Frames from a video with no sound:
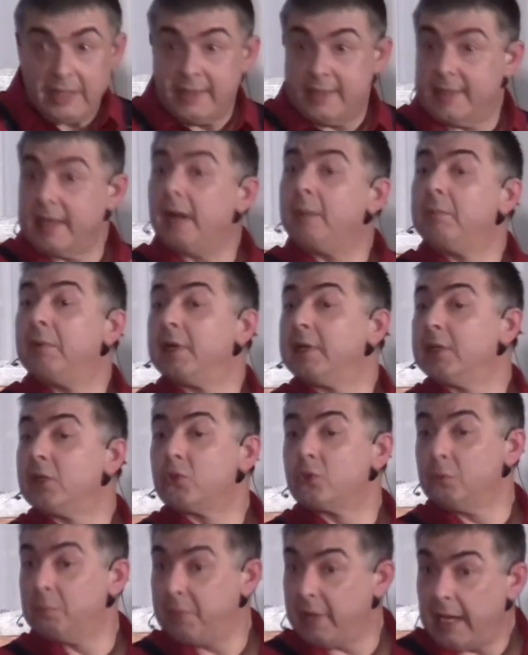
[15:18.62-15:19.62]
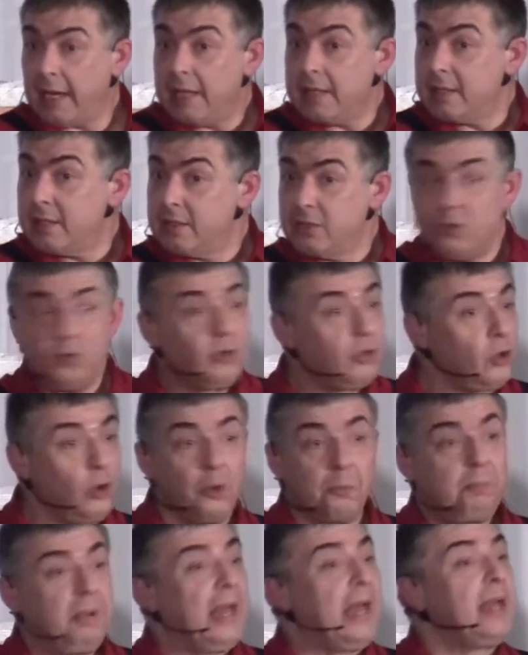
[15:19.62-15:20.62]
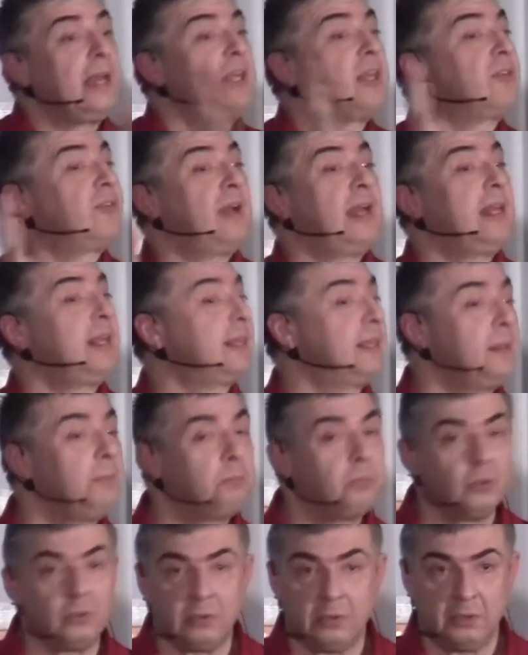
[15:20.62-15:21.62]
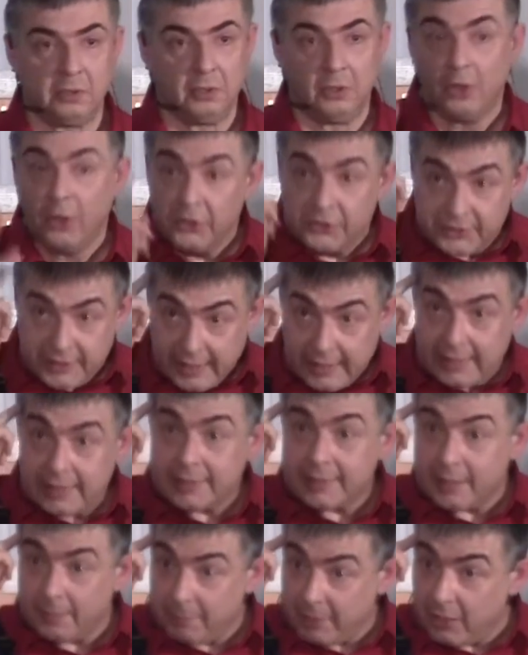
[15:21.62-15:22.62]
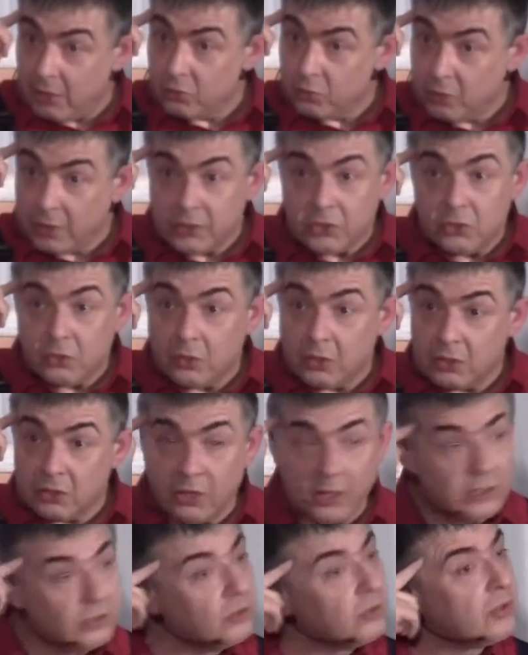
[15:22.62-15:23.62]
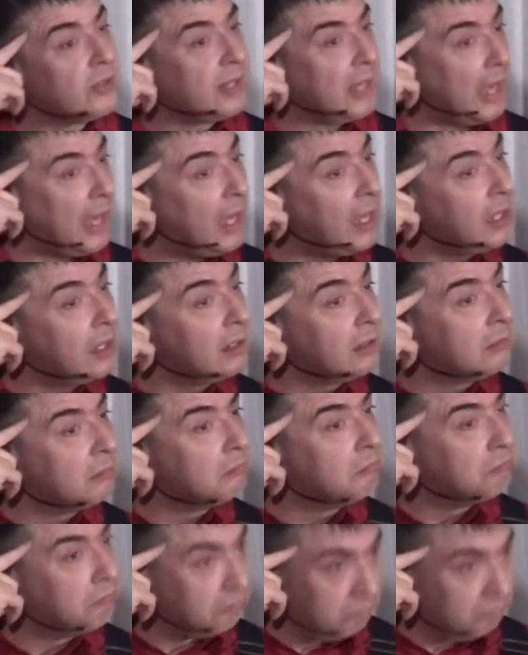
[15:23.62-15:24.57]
When somebody surprises you, your plan is very simple. Think about what you are going to say.